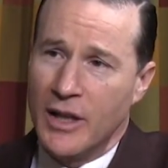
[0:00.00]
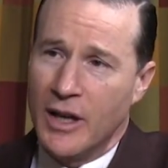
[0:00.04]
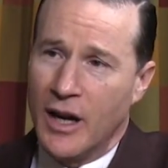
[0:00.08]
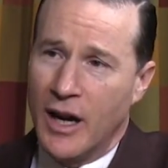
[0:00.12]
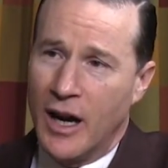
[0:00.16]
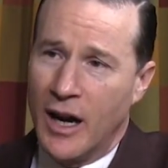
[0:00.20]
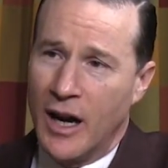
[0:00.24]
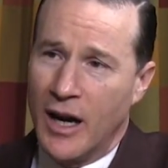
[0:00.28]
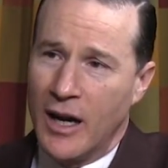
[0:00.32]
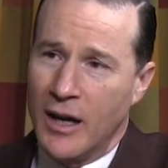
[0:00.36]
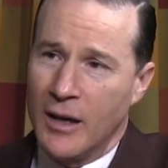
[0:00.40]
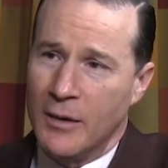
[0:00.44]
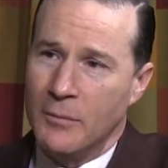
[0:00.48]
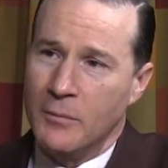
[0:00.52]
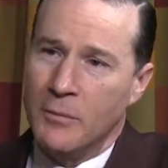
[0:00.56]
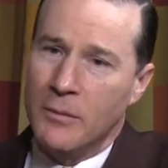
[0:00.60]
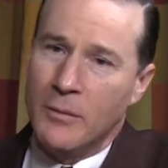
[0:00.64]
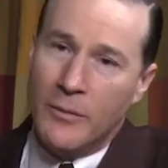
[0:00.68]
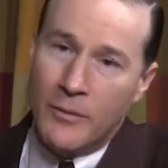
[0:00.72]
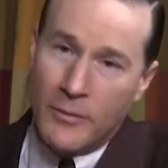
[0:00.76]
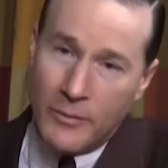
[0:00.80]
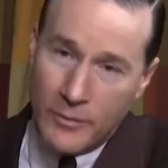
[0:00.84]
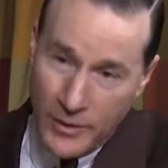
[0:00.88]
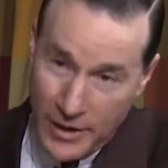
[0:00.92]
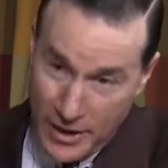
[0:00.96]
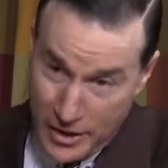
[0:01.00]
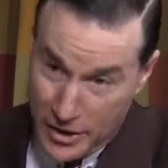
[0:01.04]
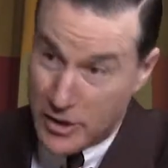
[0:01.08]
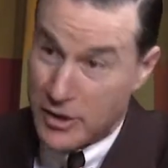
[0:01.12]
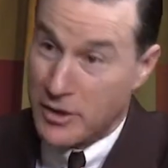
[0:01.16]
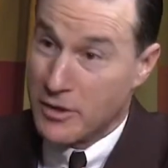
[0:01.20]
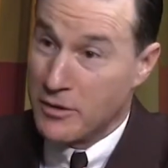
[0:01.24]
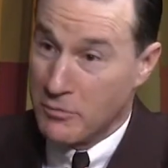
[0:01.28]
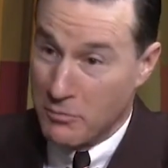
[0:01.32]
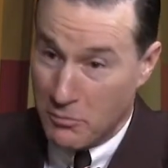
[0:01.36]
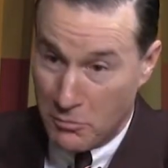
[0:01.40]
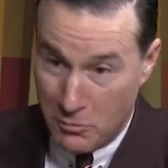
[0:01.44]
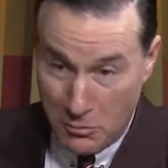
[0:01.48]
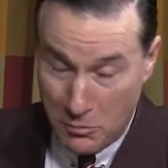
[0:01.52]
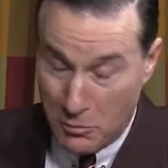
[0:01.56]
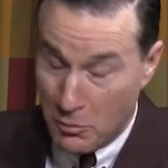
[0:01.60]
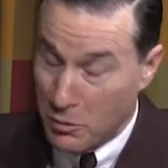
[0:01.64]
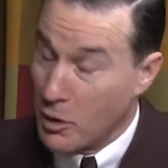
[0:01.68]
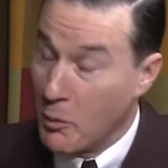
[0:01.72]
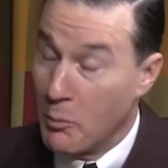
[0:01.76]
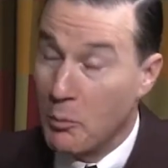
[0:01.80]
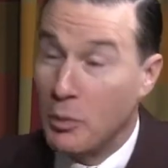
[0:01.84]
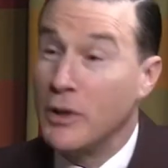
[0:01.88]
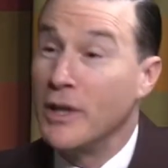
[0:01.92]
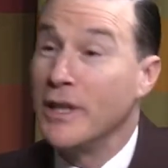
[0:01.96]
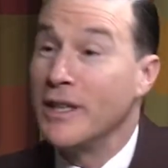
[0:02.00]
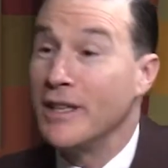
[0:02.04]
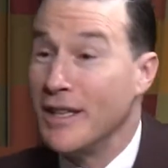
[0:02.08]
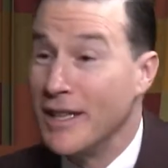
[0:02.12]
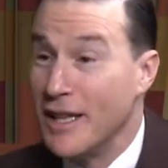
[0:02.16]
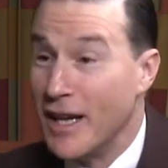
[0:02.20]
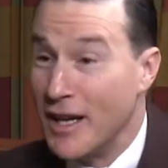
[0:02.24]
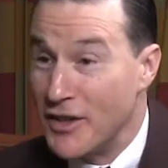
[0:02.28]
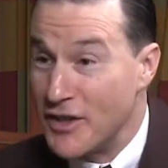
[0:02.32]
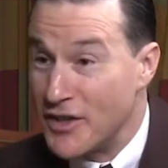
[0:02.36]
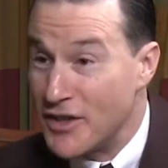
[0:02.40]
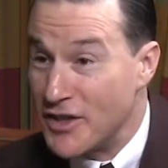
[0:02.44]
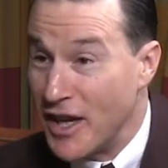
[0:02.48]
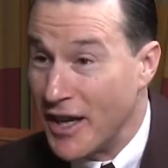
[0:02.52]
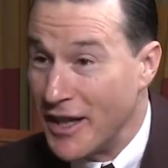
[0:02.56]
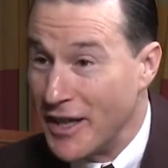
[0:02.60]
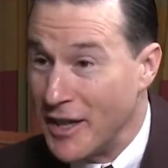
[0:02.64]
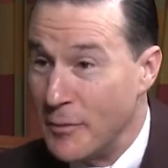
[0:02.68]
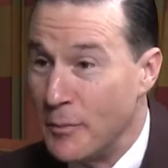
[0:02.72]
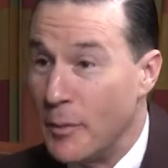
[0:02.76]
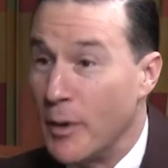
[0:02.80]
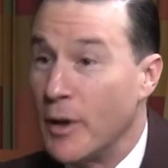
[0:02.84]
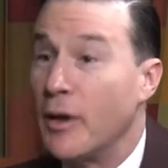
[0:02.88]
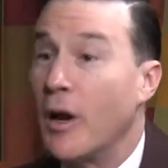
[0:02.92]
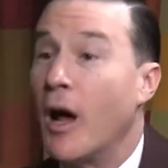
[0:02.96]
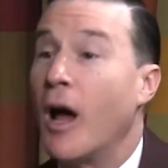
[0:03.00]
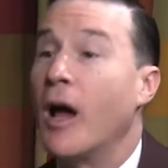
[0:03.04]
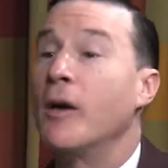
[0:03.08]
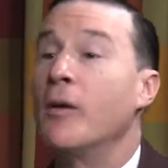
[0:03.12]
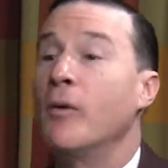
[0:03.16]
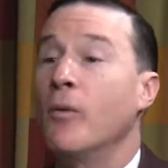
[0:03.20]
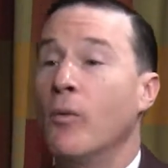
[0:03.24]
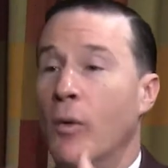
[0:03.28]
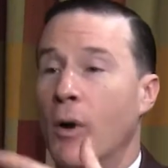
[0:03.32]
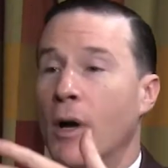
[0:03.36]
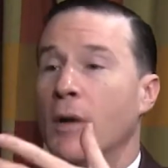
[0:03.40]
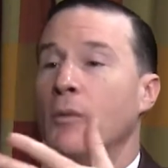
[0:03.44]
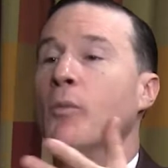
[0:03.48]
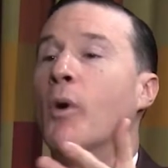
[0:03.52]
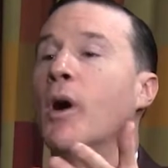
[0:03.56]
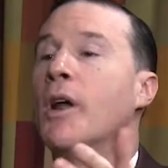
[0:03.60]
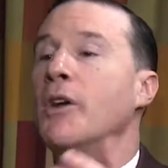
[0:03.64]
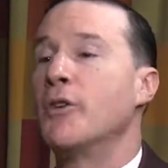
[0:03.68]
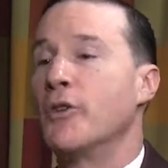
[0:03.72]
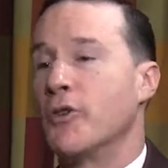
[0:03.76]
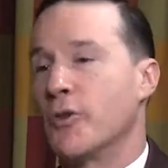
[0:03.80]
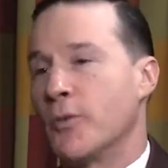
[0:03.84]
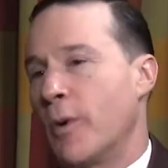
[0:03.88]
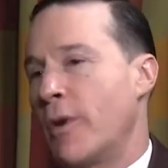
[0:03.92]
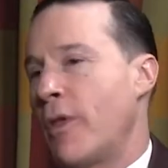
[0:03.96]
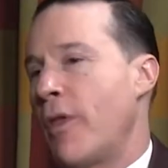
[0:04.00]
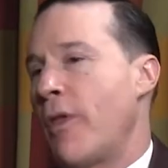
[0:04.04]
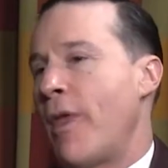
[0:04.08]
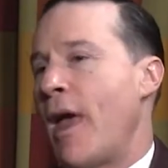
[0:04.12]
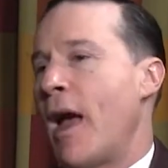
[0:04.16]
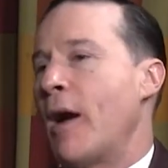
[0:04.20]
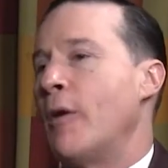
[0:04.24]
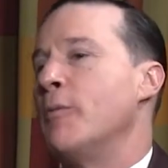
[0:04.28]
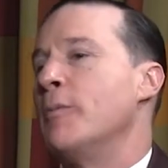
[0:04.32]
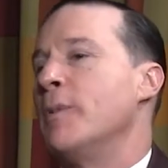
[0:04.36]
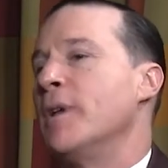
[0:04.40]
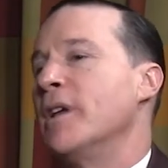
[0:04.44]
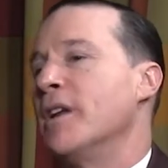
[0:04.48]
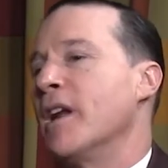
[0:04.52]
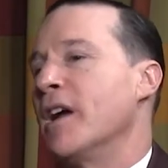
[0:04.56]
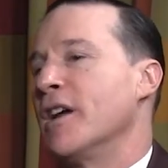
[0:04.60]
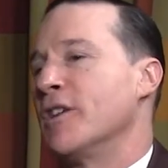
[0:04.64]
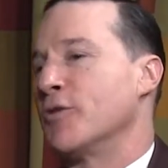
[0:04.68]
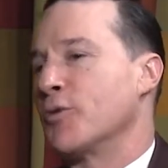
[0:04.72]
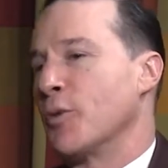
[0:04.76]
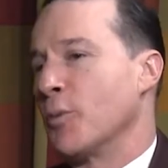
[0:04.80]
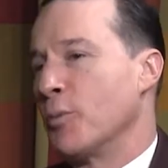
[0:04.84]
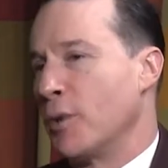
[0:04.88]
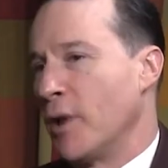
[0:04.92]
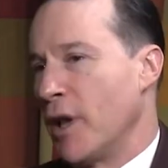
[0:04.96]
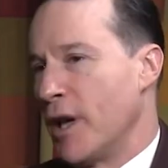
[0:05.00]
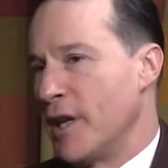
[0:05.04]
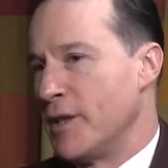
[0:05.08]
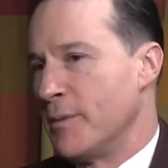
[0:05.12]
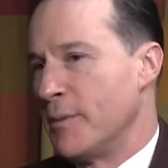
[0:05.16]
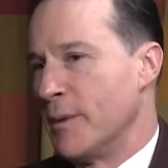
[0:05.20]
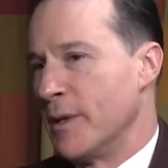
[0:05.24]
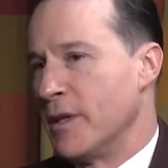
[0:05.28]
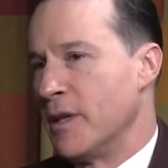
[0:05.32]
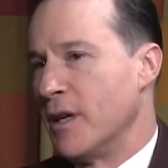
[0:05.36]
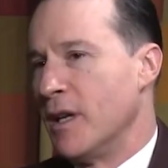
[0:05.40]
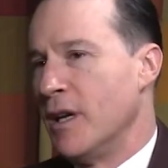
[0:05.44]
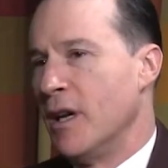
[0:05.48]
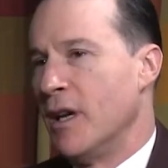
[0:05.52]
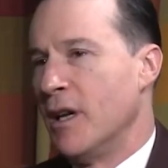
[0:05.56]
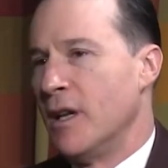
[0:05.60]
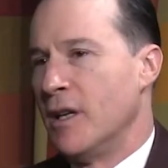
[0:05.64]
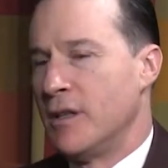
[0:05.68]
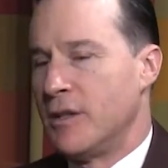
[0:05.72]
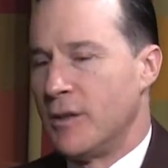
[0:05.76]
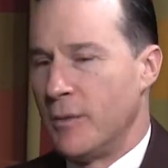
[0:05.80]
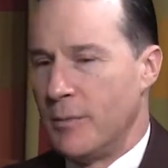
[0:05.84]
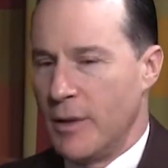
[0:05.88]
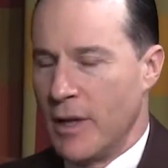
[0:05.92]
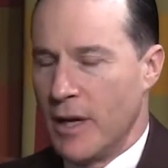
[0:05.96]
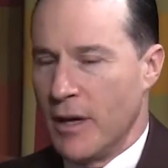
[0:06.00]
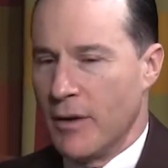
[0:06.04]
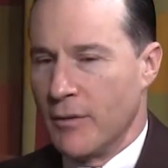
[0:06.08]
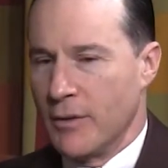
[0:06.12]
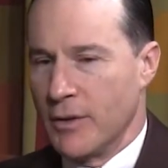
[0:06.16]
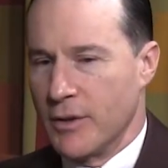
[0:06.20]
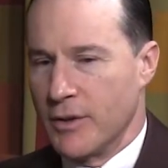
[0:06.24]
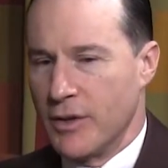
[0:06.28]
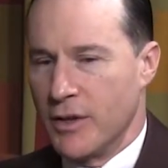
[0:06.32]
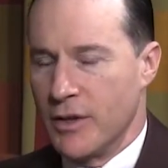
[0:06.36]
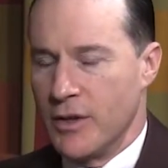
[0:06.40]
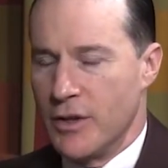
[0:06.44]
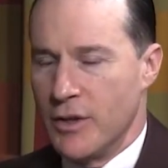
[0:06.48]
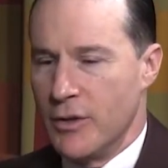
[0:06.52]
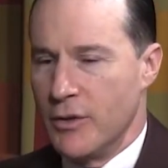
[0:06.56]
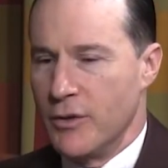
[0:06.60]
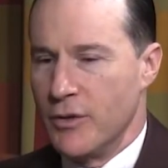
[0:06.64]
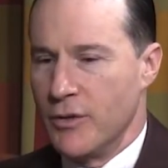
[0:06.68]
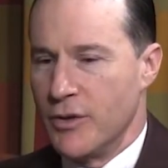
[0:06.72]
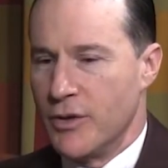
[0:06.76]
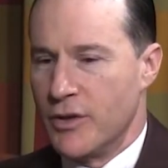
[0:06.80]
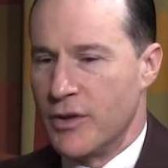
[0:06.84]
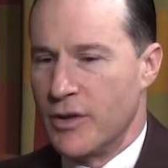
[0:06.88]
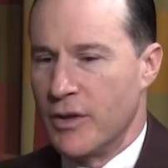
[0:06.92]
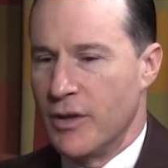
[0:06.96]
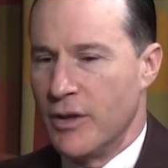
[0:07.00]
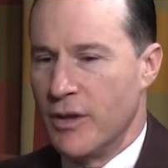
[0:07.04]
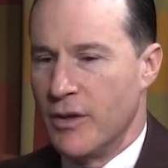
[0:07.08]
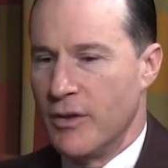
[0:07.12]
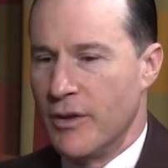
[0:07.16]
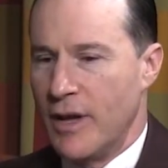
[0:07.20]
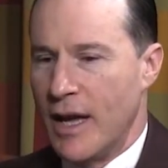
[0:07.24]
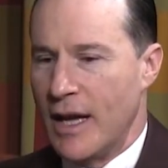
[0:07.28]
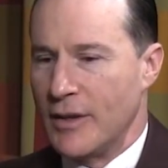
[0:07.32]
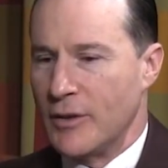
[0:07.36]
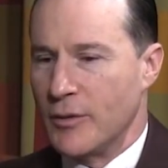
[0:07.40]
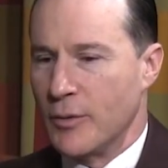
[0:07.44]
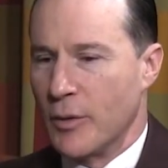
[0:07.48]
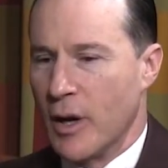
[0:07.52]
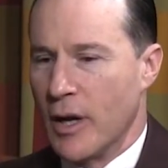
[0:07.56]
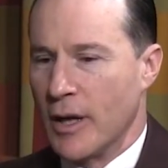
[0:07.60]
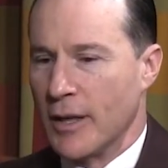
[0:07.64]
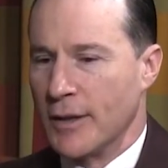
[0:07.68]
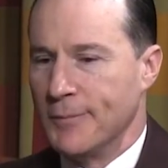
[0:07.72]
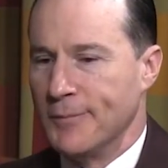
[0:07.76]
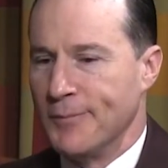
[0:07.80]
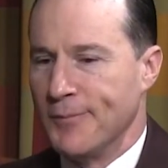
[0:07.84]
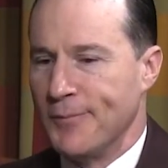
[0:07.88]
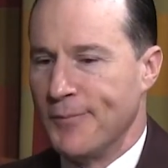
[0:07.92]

Um, this completely unstudied, but uh, one wonders whether that would be a nice replacement to be able to use that drug.